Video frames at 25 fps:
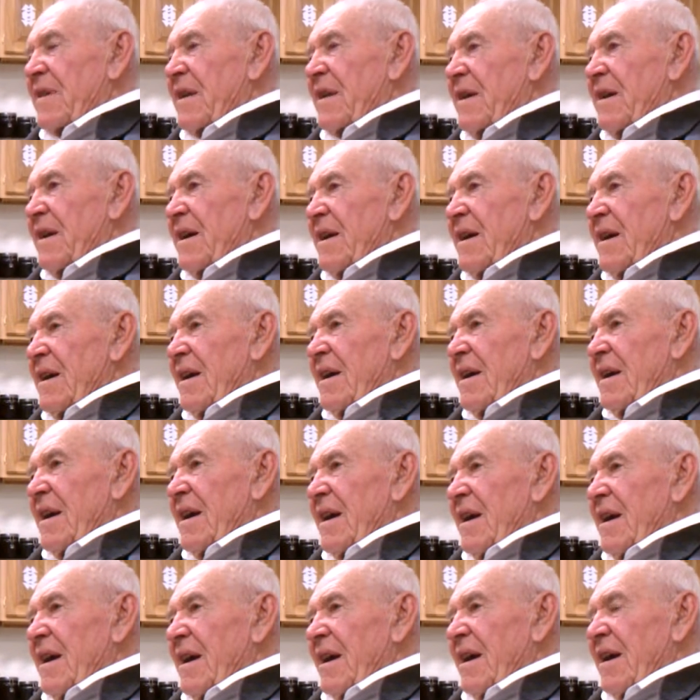And up
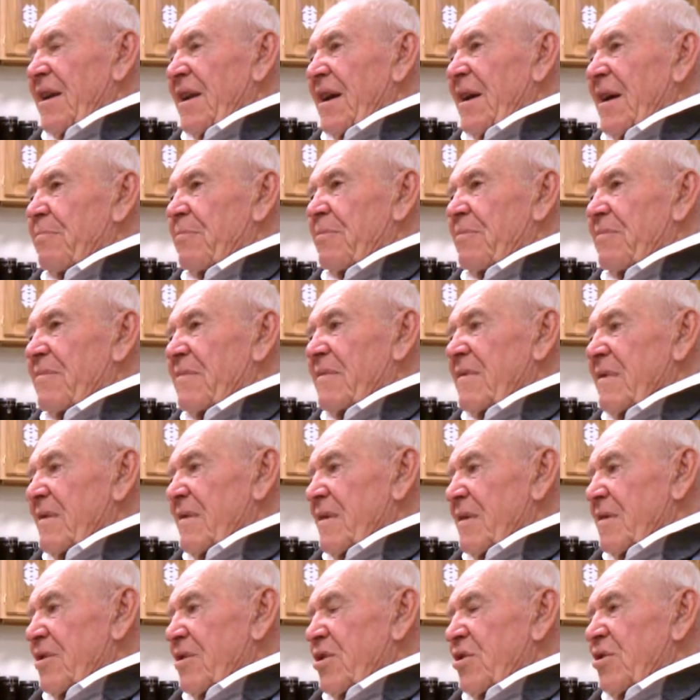to there
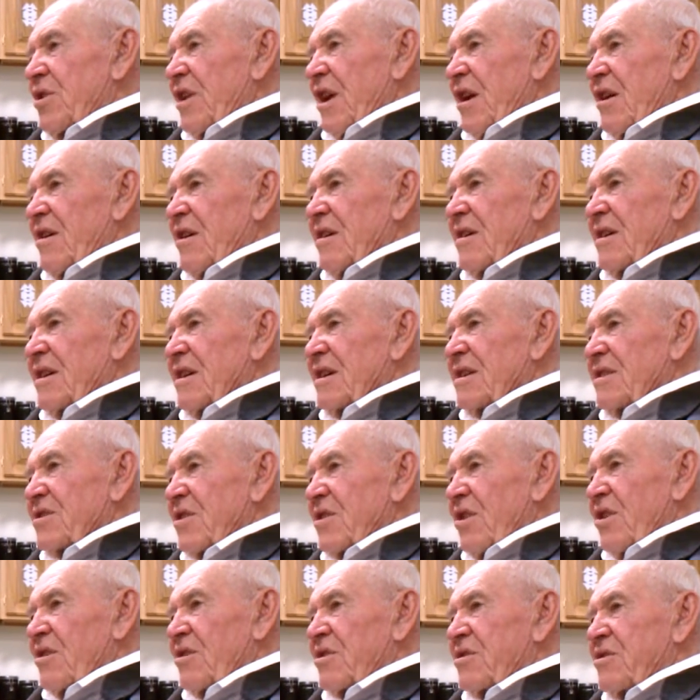is all
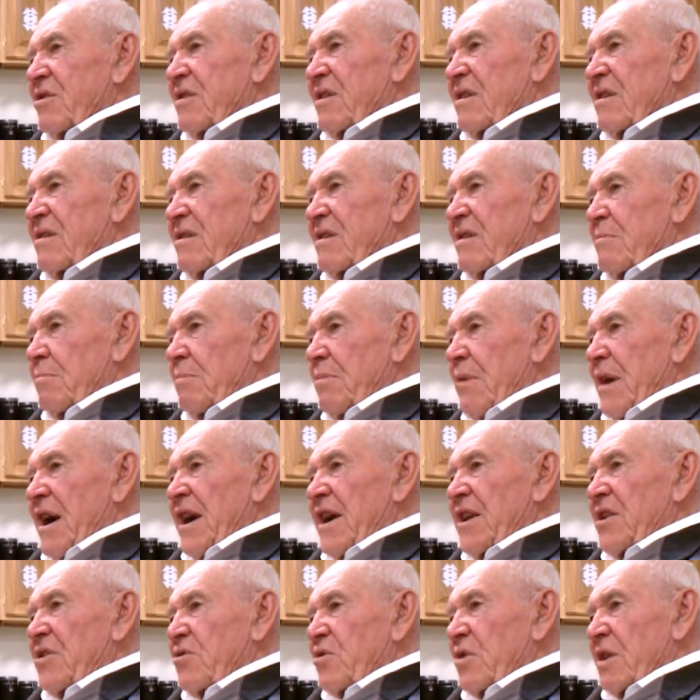pine trees from the
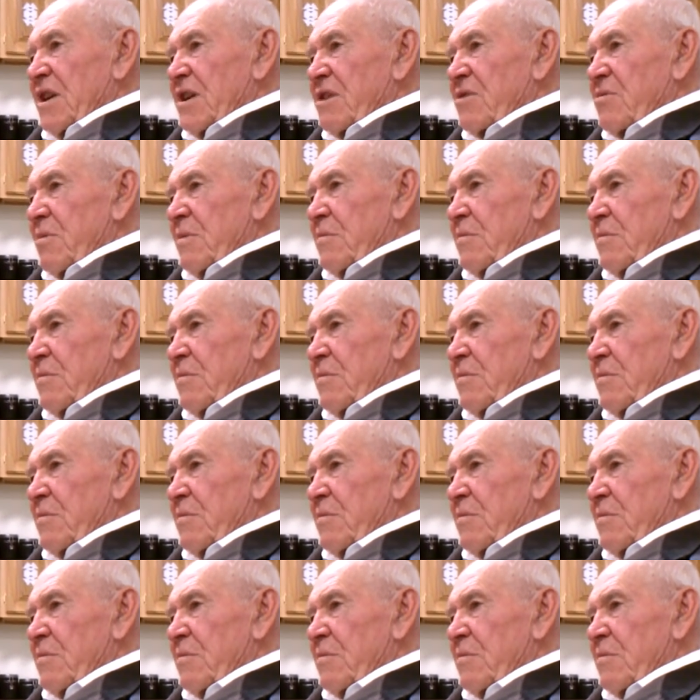south.